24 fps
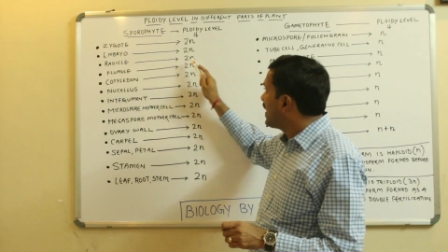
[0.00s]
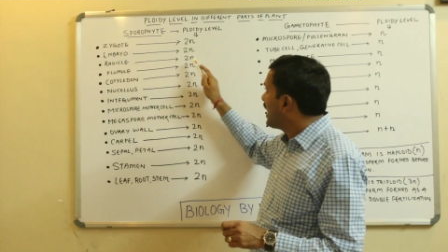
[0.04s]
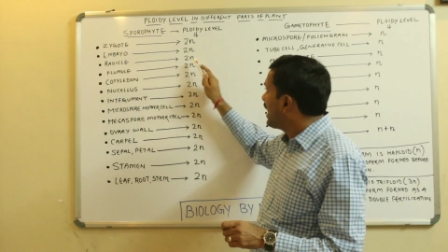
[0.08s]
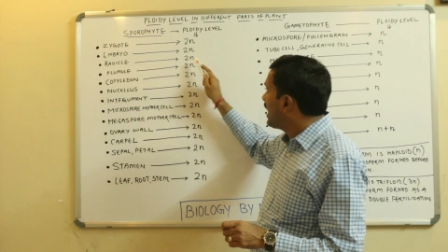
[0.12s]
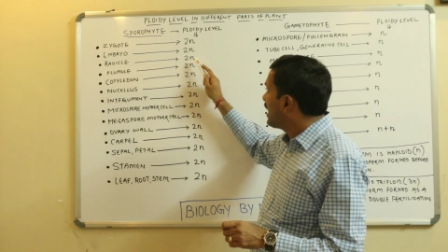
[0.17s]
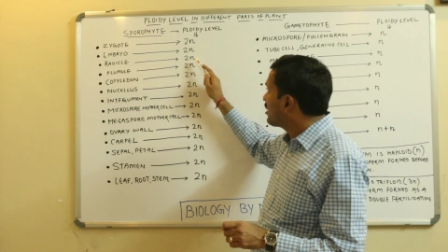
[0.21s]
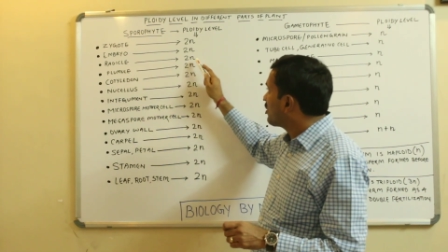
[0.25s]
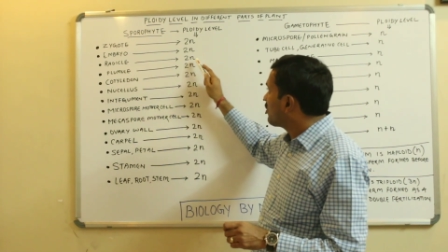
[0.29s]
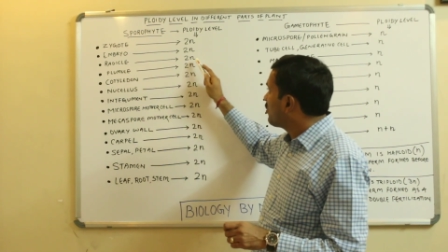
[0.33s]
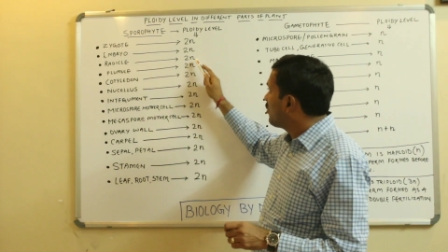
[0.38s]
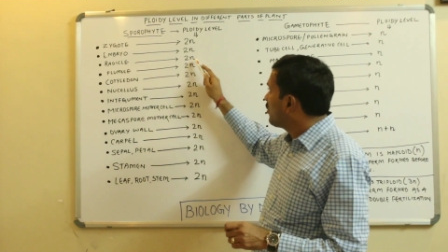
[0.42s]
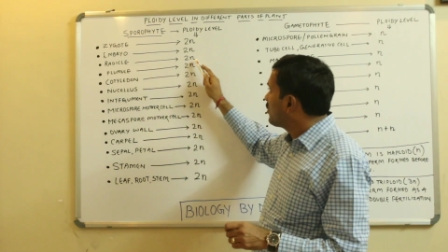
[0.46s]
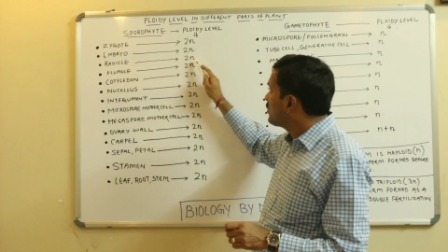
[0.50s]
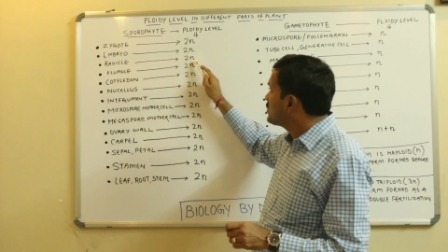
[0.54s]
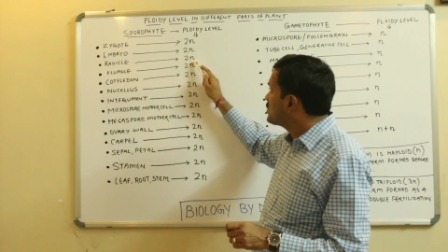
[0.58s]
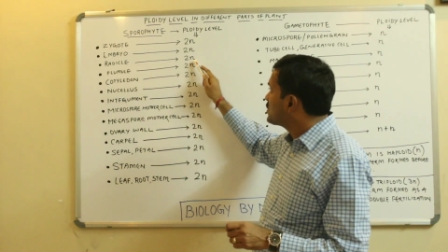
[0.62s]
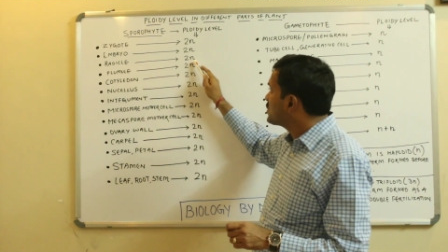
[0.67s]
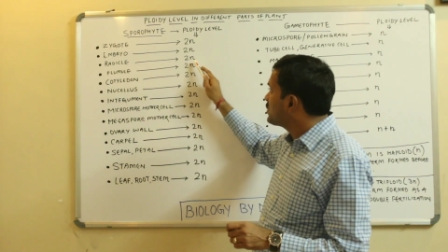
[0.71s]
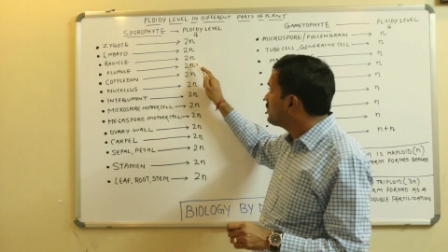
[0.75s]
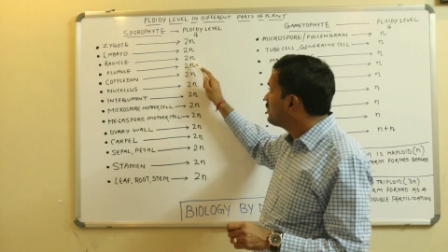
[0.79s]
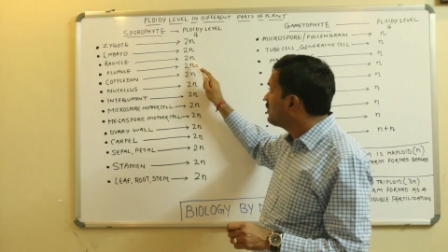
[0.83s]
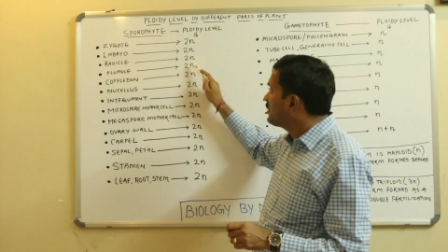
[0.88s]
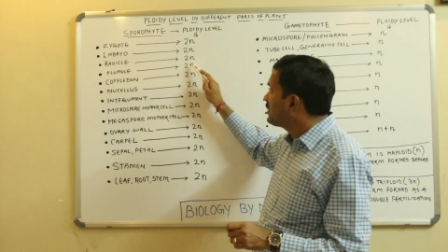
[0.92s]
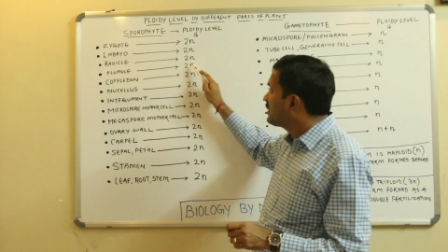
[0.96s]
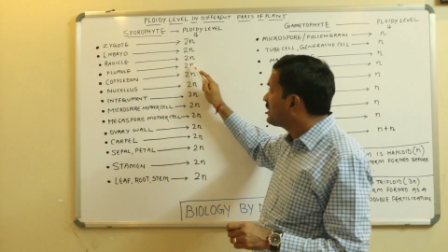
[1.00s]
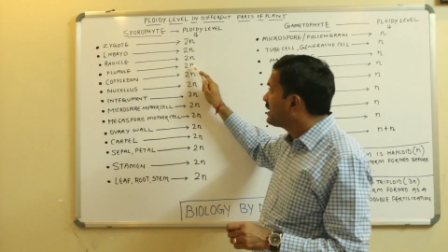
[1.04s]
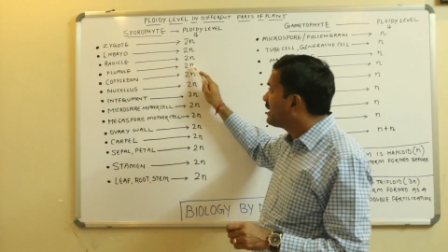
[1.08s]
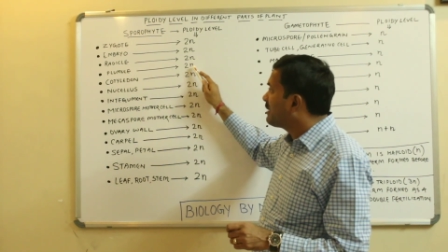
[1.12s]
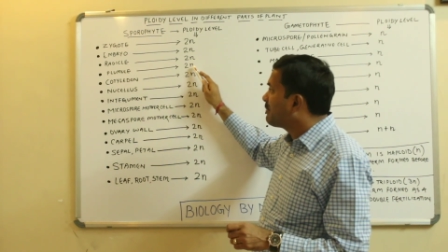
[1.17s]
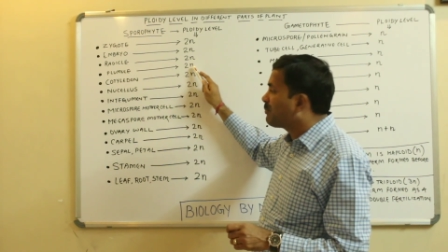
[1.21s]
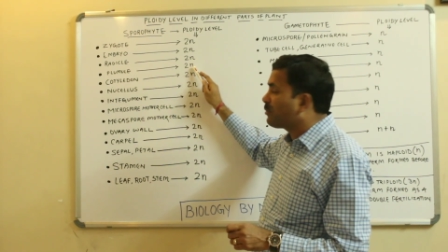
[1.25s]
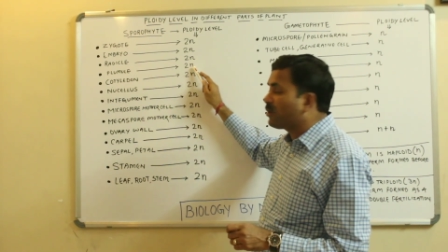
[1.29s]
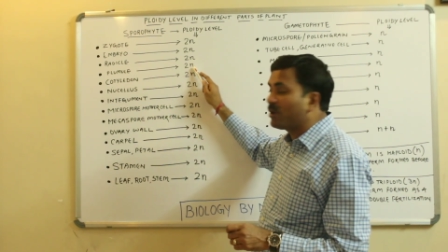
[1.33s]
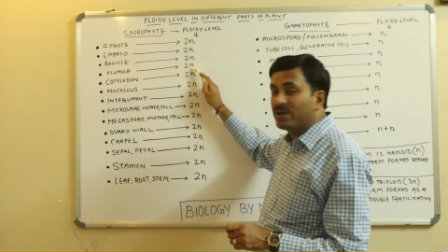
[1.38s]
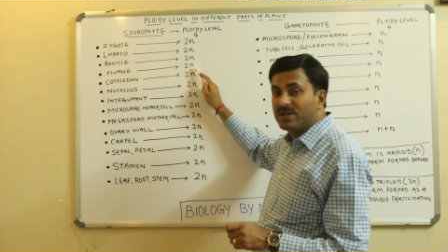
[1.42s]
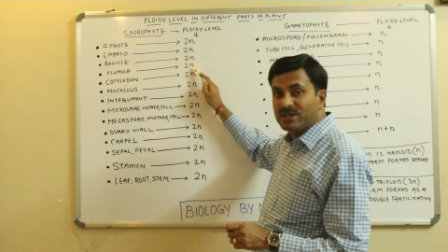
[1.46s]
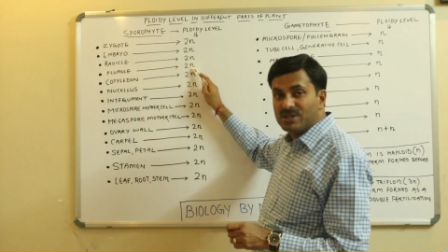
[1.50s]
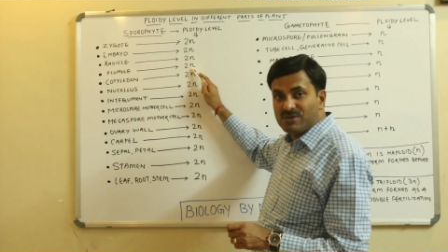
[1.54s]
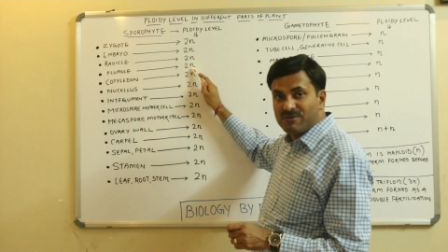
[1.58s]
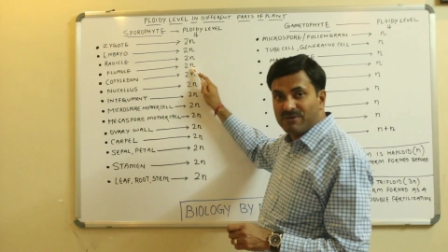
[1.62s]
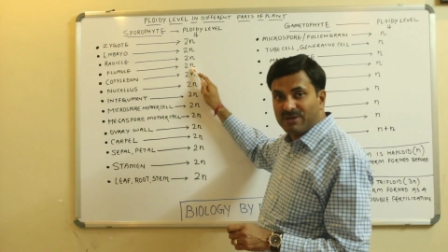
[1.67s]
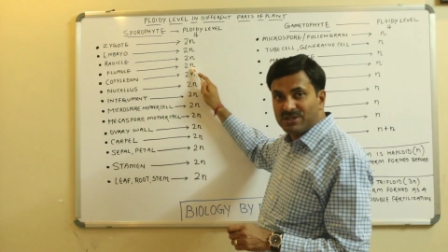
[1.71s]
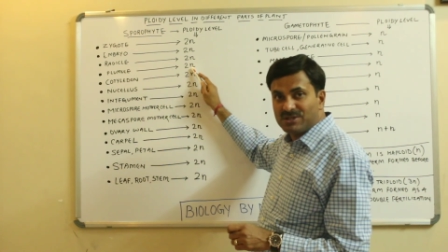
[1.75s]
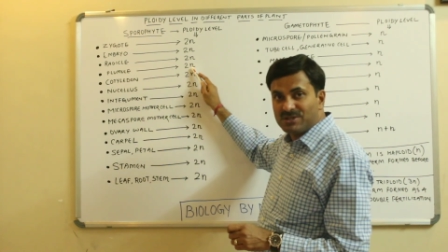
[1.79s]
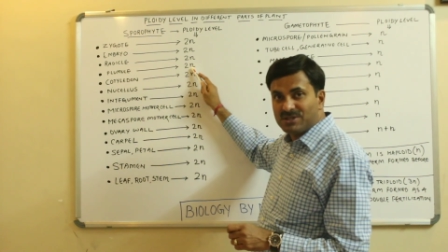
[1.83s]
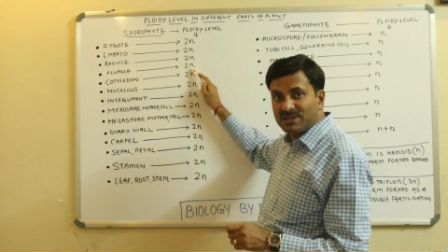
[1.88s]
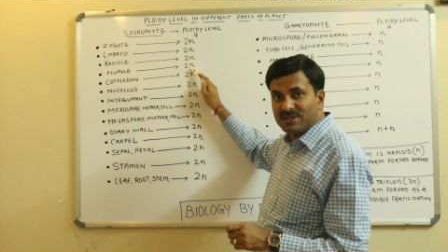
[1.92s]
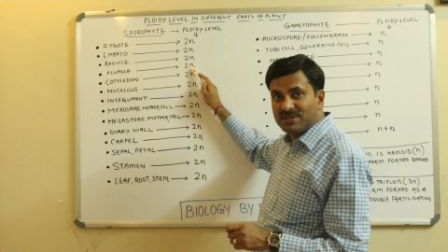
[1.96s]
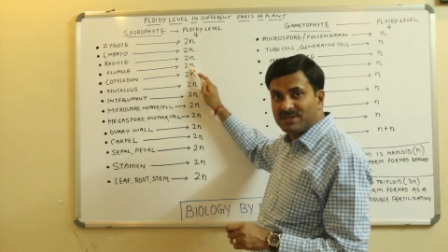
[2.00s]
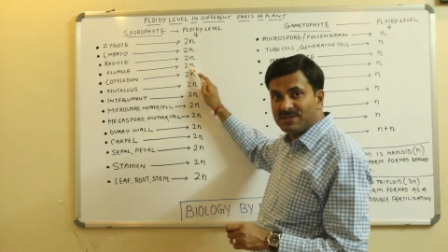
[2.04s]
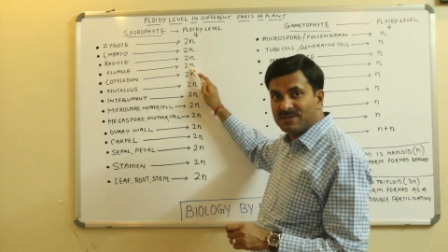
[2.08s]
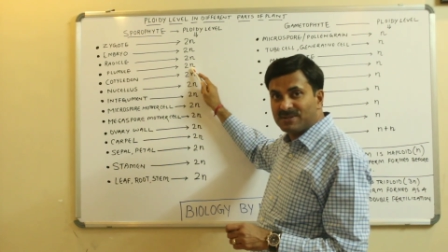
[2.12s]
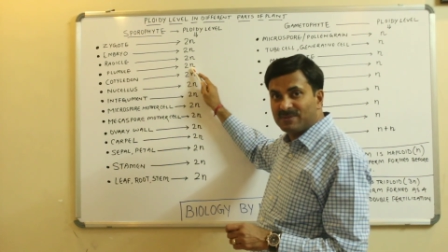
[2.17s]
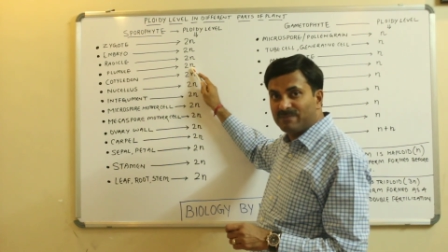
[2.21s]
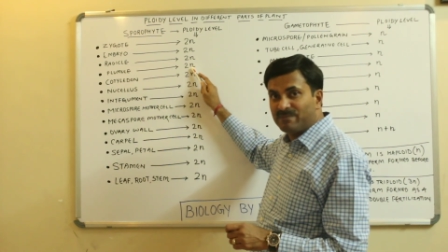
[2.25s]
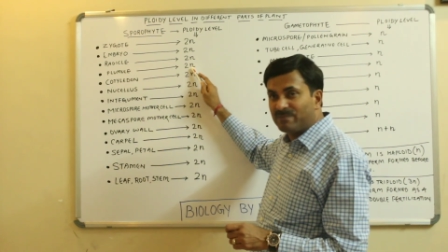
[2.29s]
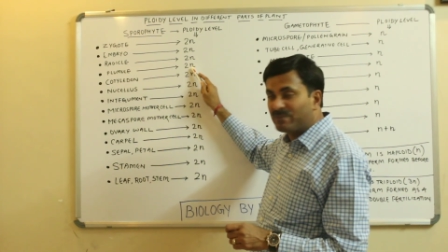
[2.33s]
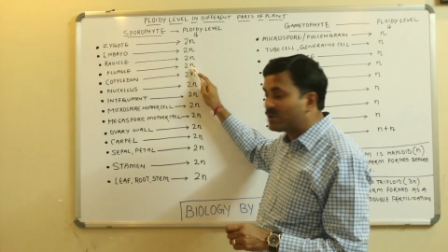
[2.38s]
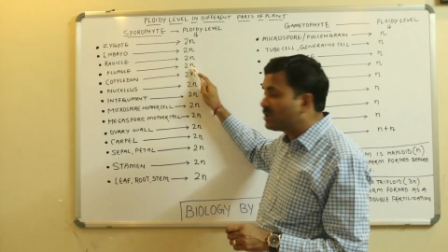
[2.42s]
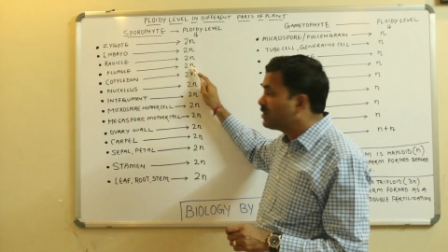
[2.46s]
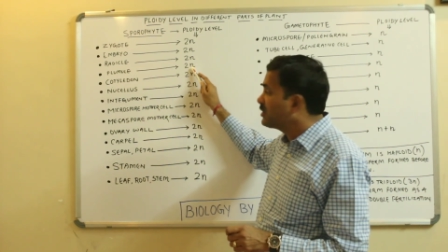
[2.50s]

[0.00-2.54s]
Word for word: are also diploid structures.